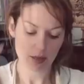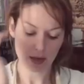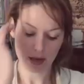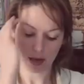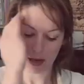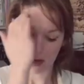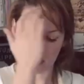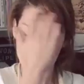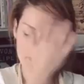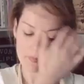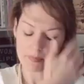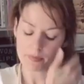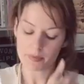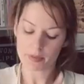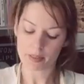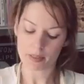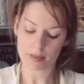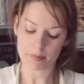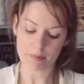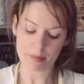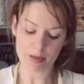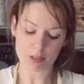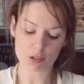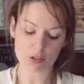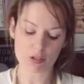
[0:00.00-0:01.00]

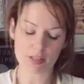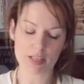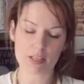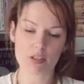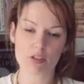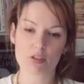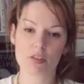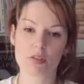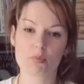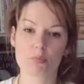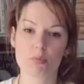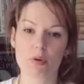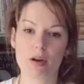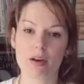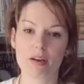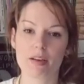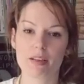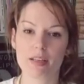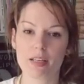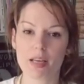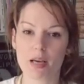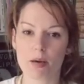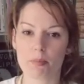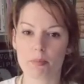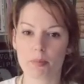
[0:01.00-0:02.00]
imagine they're just
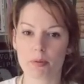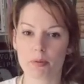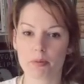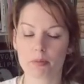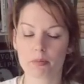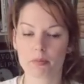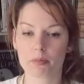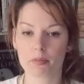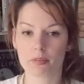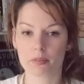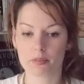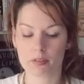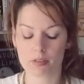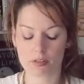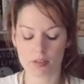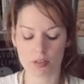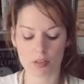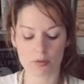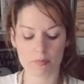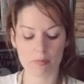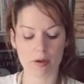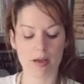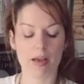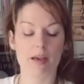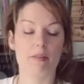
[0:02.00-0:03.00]
sprouting up. So
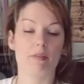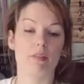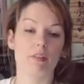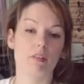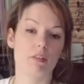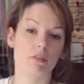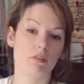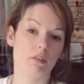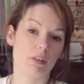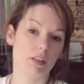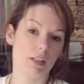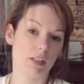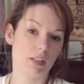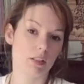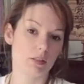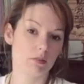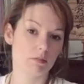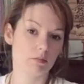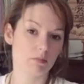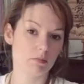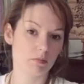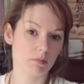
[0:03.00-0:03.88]
you might have three